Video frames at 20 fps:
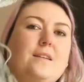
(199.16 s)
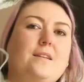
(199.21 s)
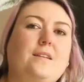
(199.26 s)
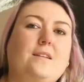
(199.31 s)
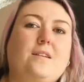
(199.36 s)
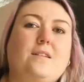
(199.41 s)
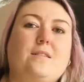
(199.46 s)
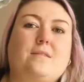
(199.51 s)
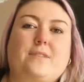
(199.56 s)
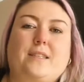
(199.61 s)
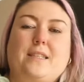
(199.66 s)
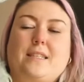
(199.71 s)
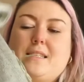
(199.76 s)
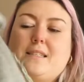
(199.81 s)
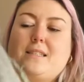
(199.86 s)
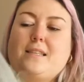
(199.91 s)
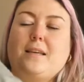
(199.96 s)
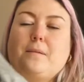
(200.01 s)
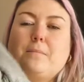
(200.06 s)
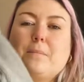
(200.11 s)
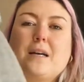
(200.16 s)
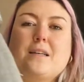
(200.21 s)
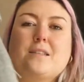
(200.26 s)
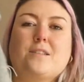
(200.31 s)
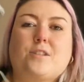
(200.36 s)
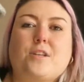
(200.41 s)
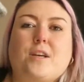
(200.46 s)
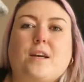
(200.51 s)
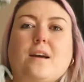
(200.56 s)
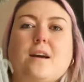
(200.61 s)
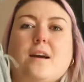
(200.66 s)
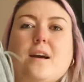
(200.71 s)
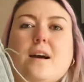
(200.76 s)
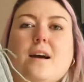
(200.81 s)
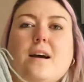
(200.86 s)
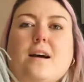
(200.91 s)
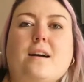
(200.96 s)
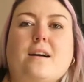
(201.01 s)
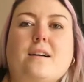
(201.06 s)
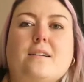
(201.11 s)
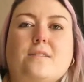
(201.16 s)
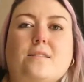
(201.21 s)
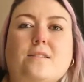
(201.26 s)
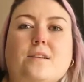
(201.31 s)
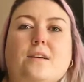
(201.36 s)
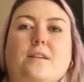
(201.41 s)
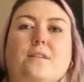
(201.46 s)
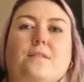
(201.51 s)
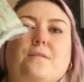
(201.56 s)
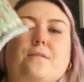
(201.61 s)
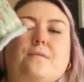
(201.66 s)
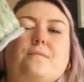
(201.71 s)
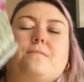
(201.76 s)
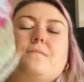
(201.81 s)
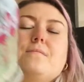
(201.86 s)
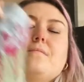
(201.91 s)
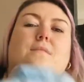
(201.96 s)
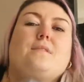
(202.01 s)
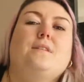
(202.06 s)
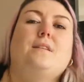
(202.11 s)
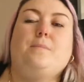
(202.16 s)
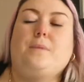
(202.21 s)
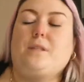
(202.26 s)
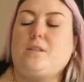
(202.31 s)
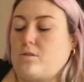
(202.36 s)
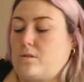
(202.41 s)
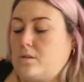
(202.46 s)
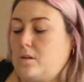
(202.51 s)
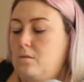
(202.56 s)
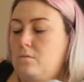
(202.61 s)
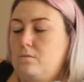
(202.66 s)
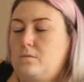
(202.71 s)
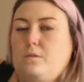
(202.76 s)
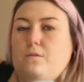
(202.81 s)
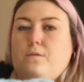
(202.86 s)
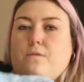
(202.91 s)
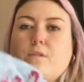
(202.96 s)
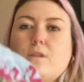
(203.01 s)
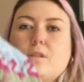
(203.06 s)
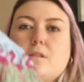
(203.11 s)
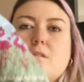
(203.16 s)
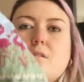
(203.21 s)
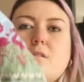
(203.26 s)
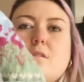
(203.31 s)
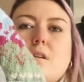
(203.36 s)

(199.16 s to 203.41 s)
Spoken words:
You can't really see much. So let me just hold the front.